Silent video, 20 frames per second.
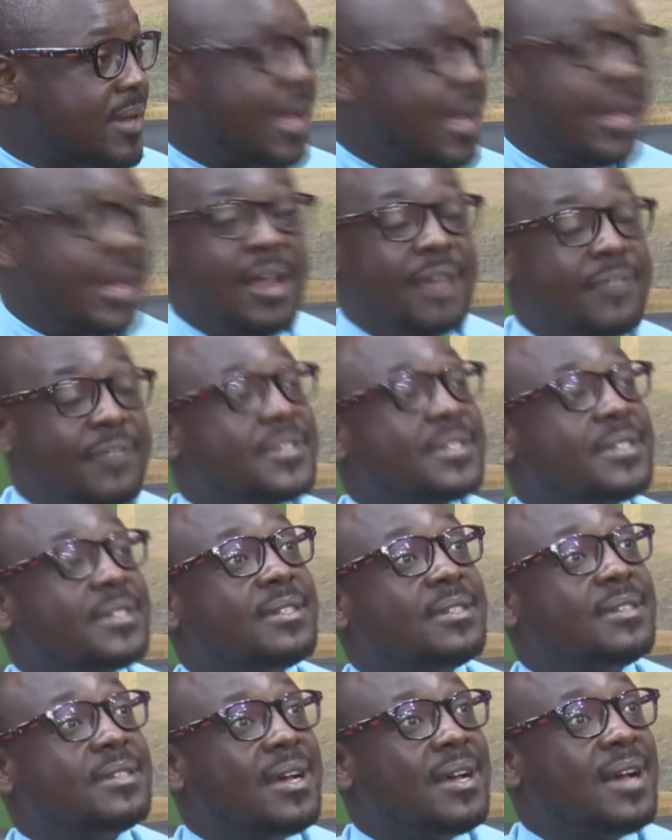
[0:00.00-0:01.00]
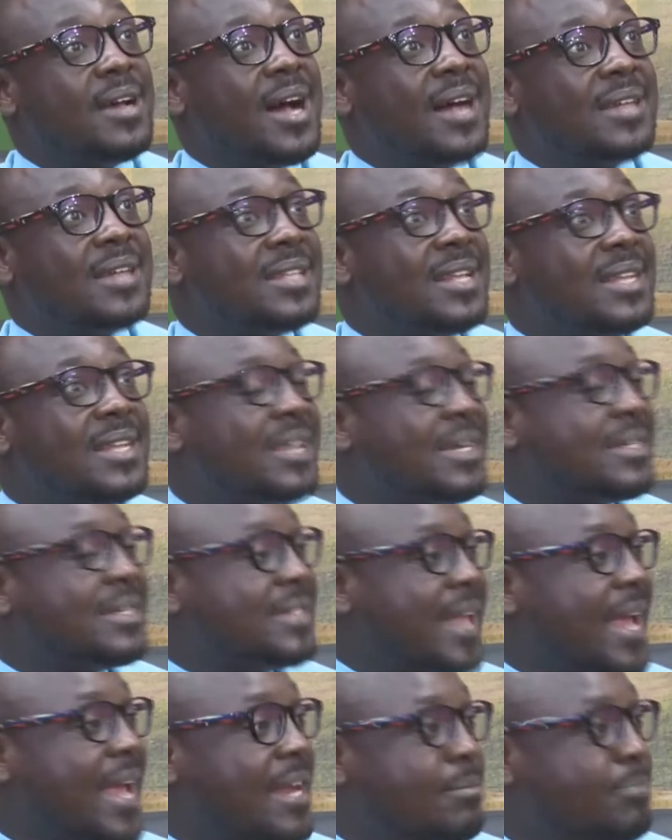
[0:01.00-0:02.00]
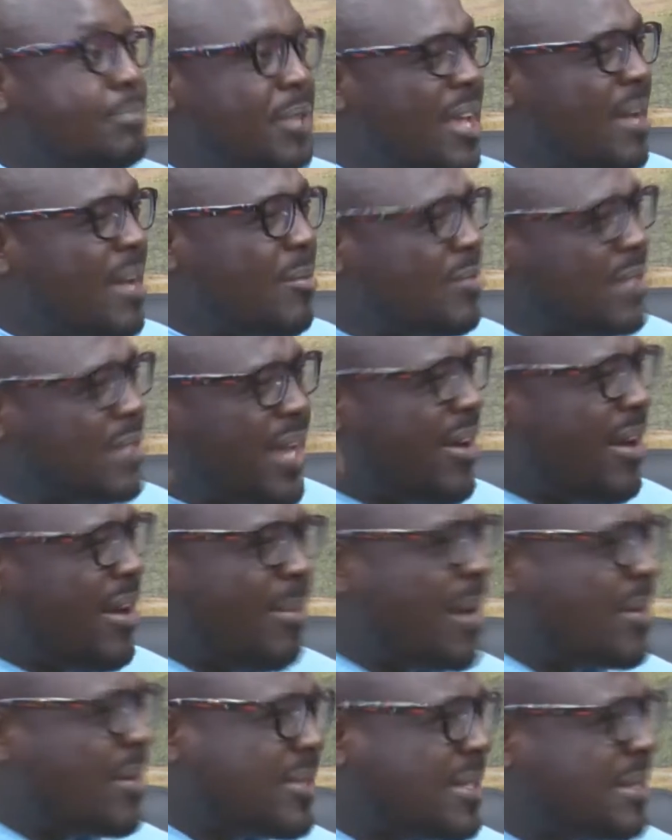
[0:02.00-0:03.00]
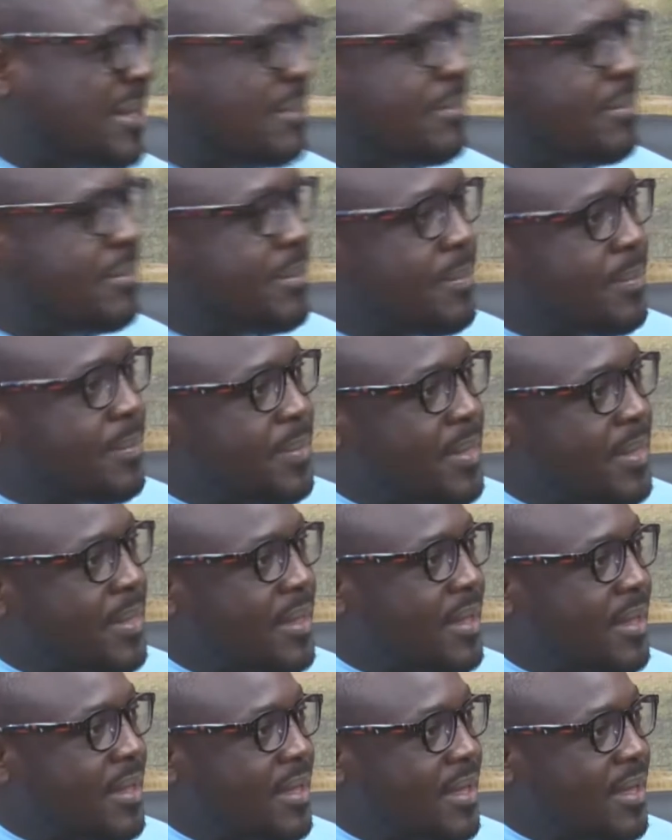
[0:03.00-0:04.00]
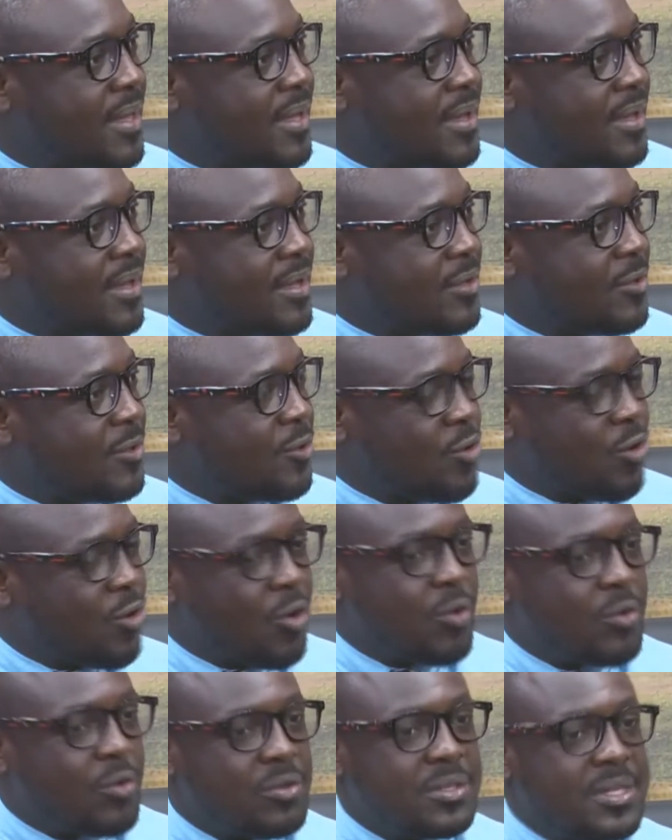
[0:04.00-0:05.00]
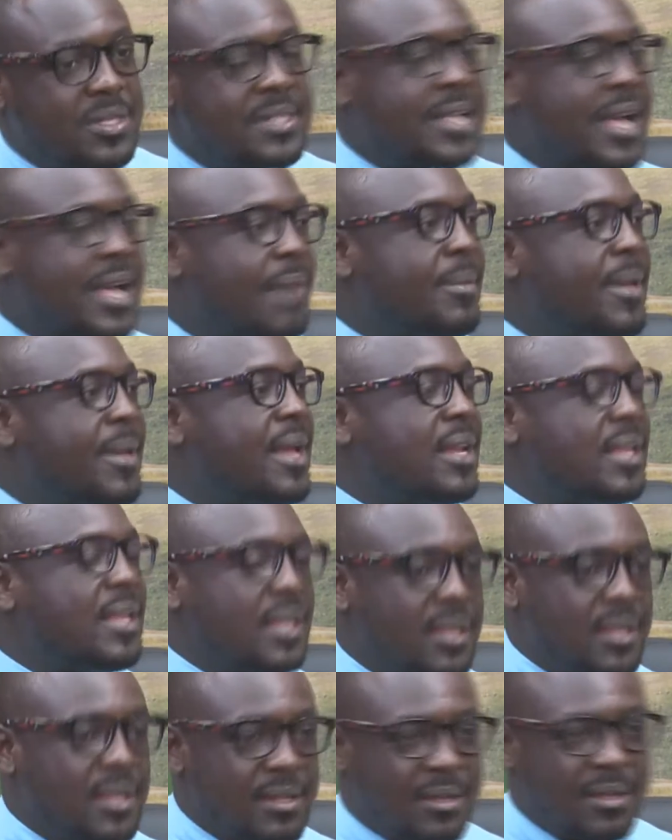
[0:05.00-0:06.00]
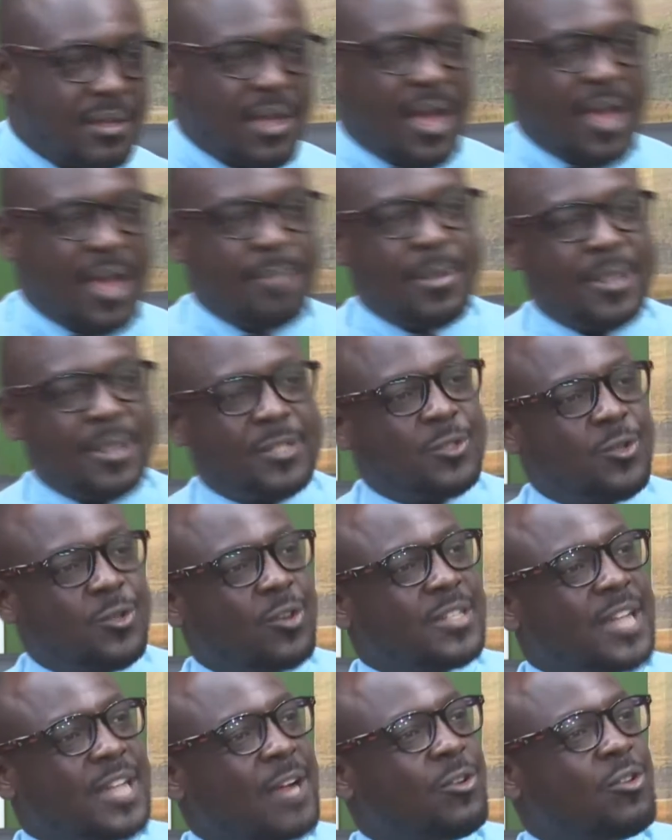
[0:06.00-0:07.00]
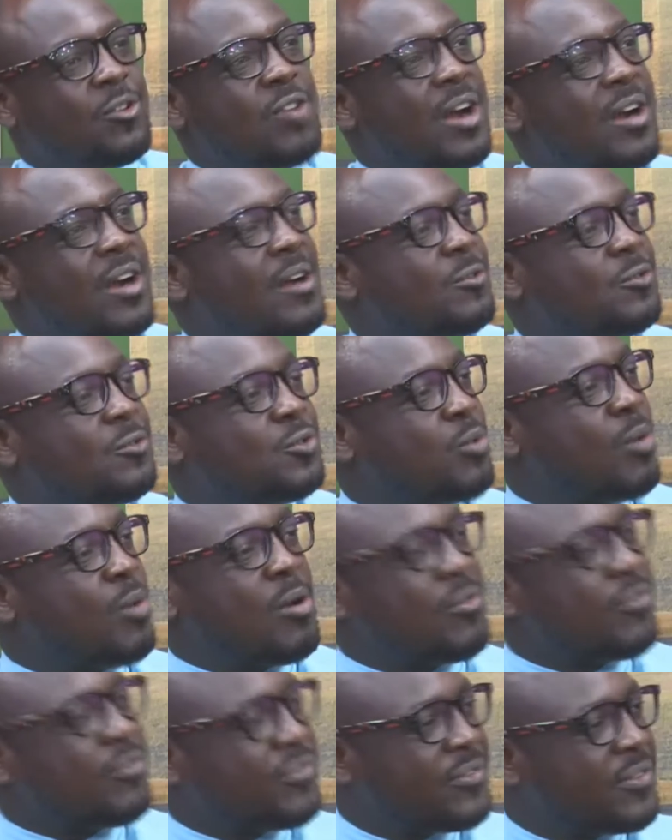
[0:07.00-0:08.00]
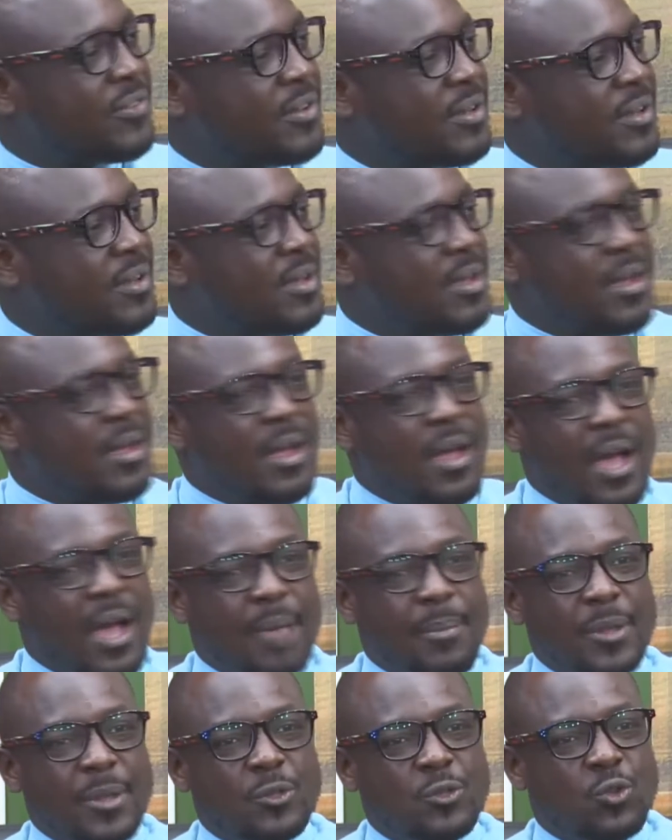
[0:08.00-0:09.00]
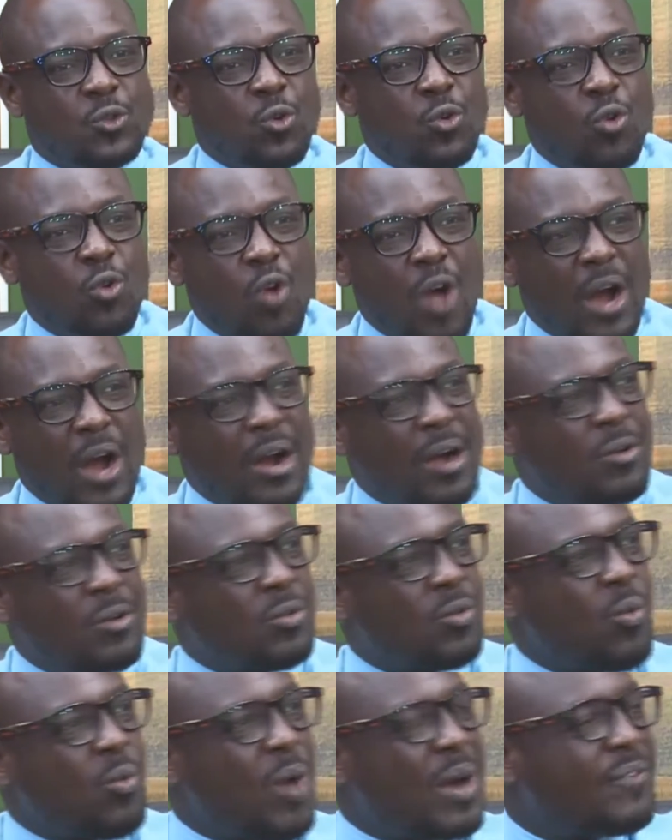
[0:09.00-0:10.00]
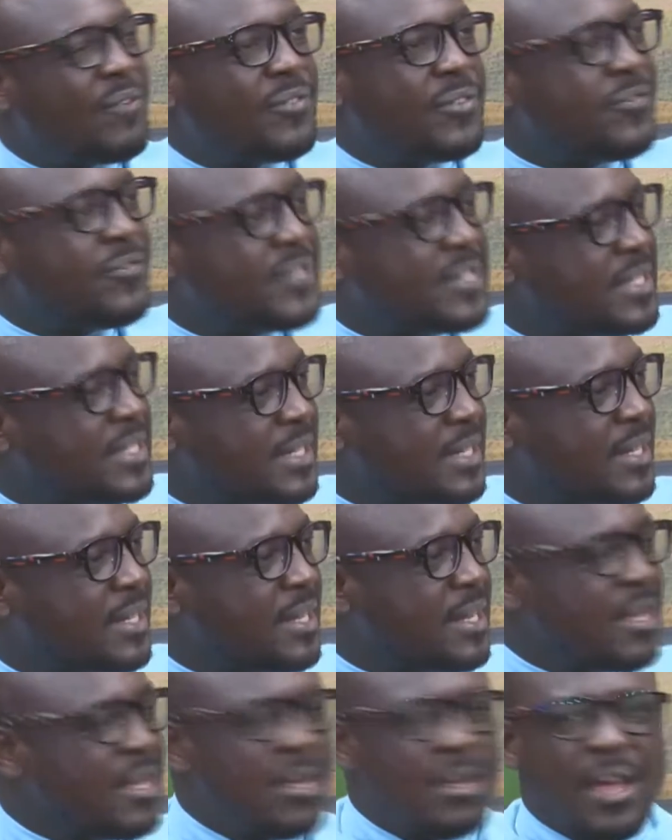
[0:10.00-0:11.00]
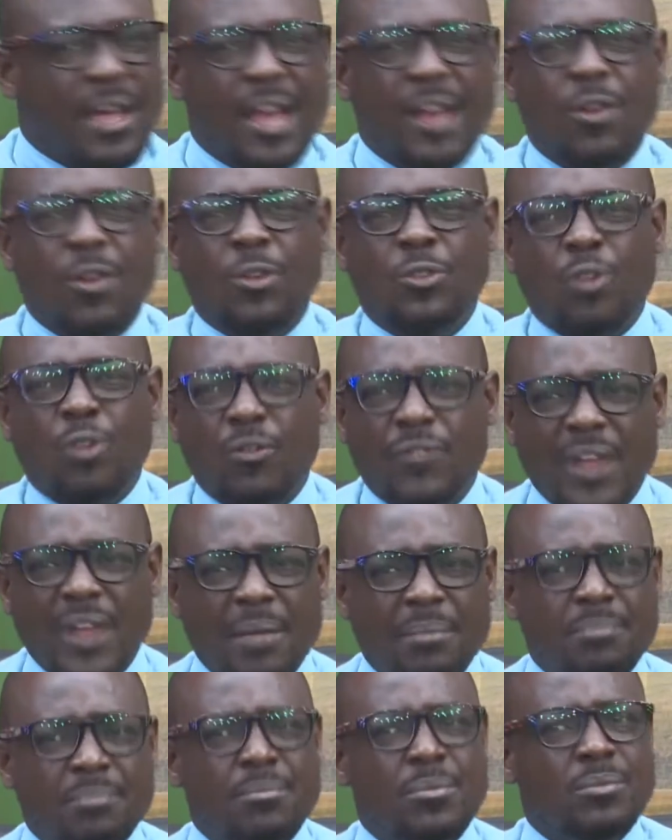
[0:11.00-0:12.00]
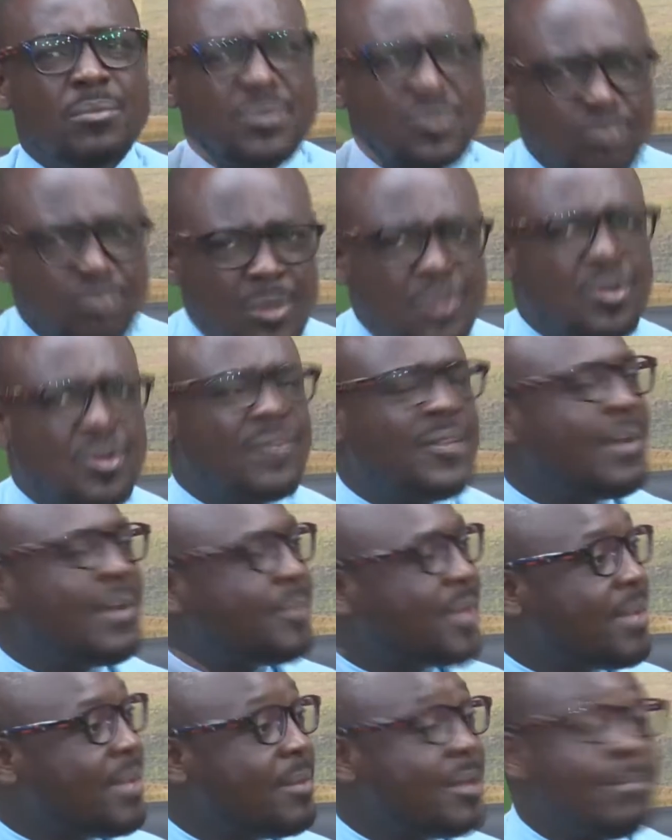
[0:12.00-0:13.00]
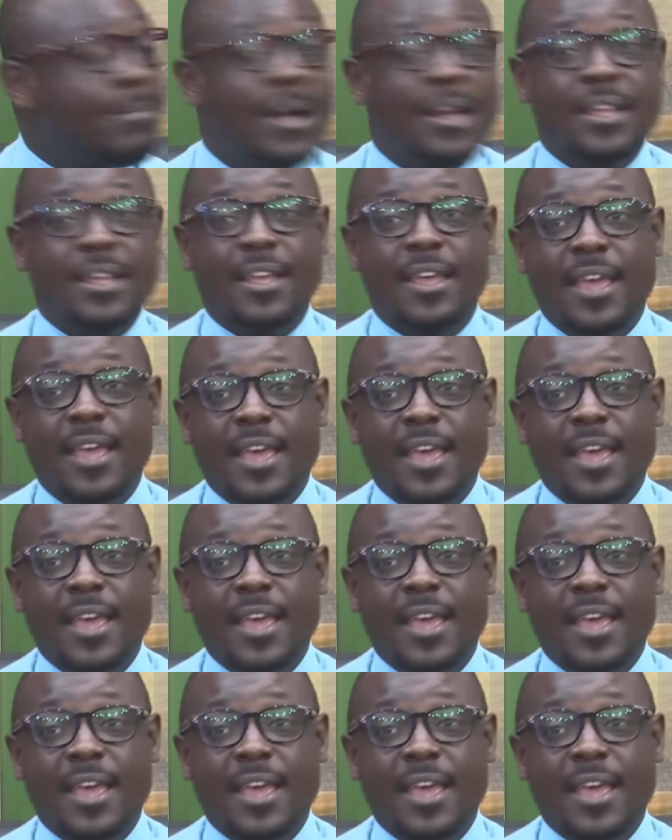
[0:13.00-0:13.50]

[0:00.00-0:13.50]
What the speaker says: And left as late as 9 p.m. or thereabout. You know, just come early. I met George Addo around 12. I met Sungo around 1:15. A lot of them, most of them came in, but